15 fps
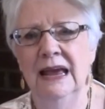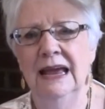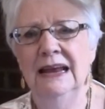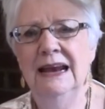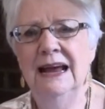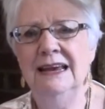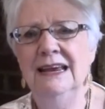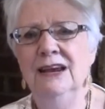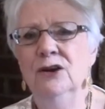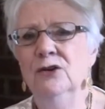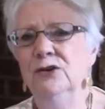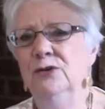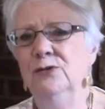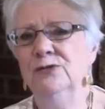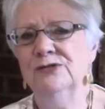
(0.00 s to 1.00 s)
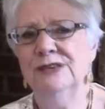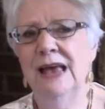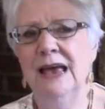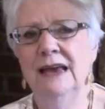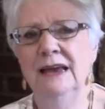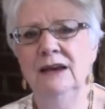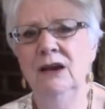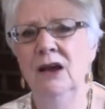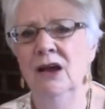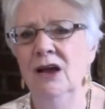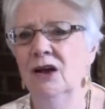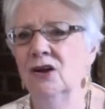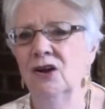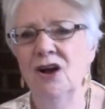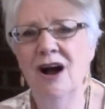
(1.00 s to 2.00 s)
and I hear you saying,
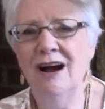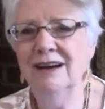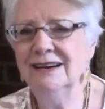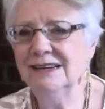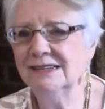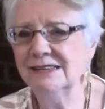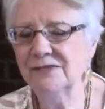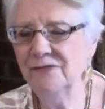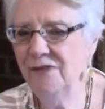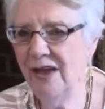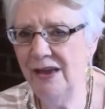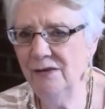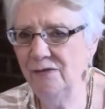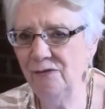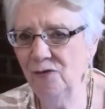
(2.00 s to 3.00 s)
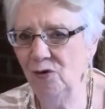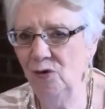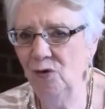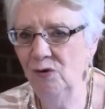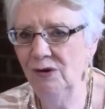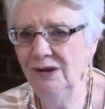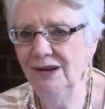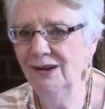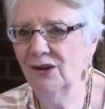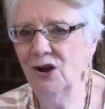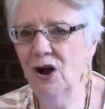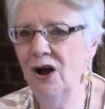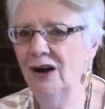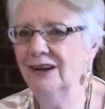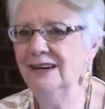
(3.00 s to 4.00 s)
God is faithful.
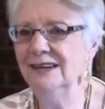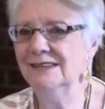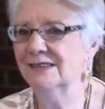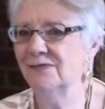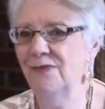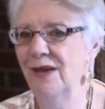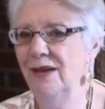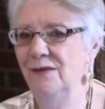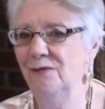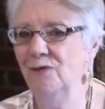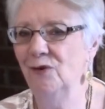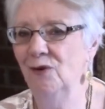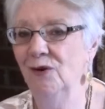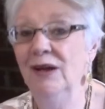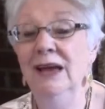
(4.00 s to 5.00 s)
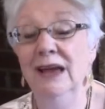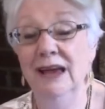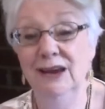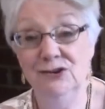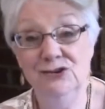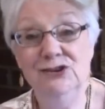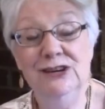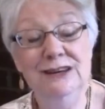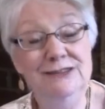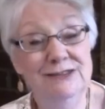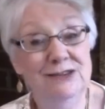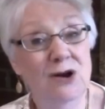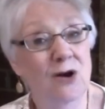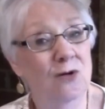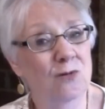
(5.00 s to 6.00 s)
God is faithful. And she
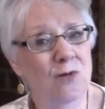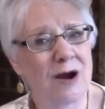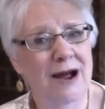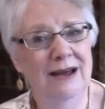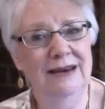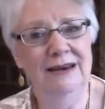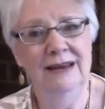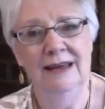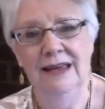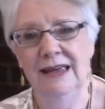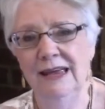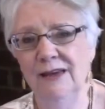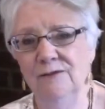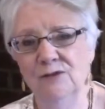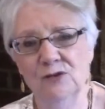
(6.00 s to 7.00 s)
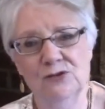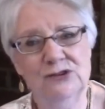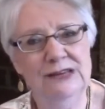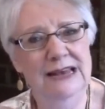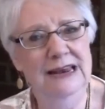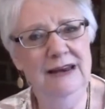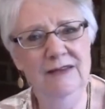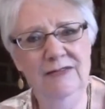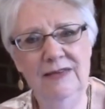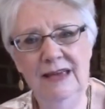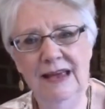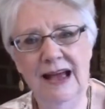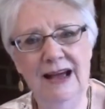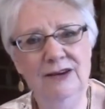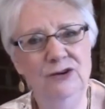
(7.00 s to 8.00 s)
saw right. If there's
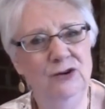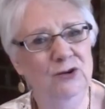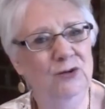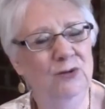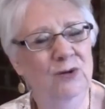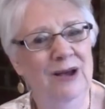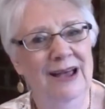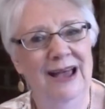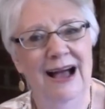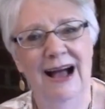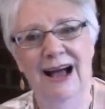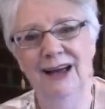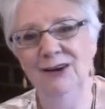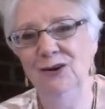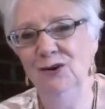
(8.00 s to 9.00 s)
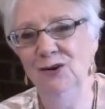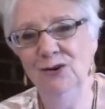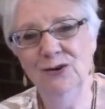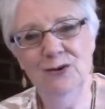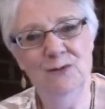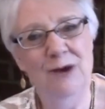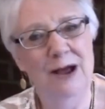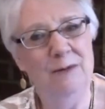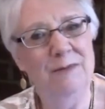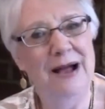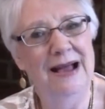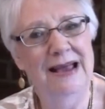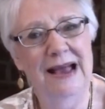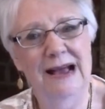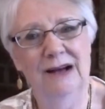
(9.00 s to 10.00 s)
anything I do, I look around
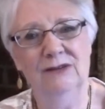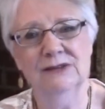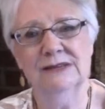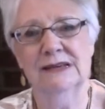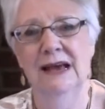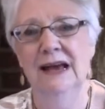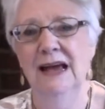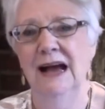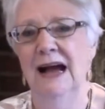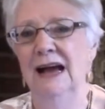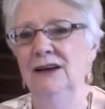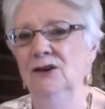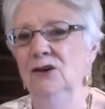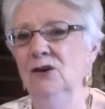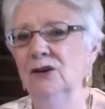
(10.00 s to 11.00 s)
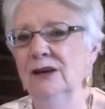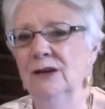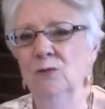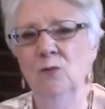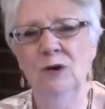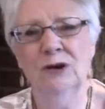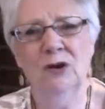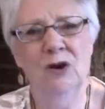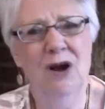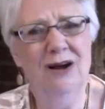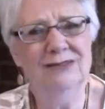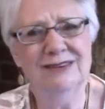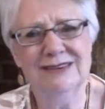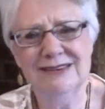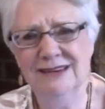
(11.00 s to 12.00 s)
my house. I look at what
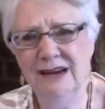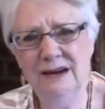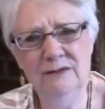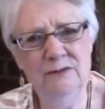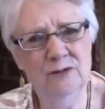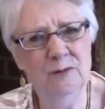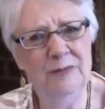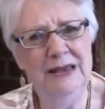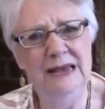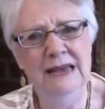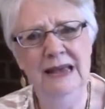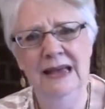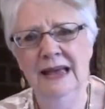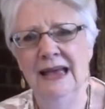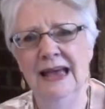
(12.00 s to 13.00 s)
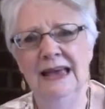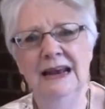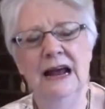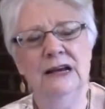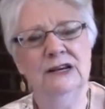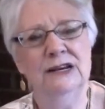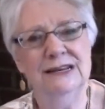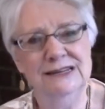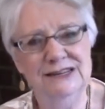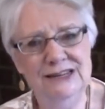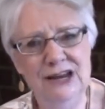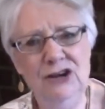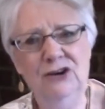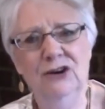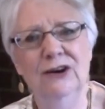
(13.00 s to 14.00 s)
God's done for me. And I
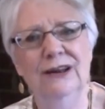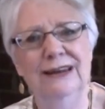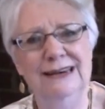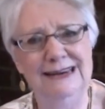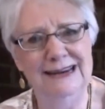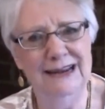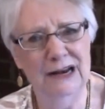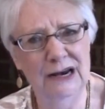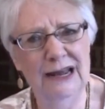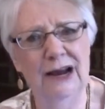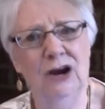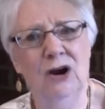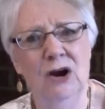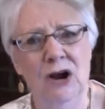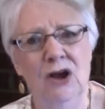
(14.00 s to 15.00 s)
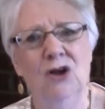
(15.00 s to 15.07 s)
continually declare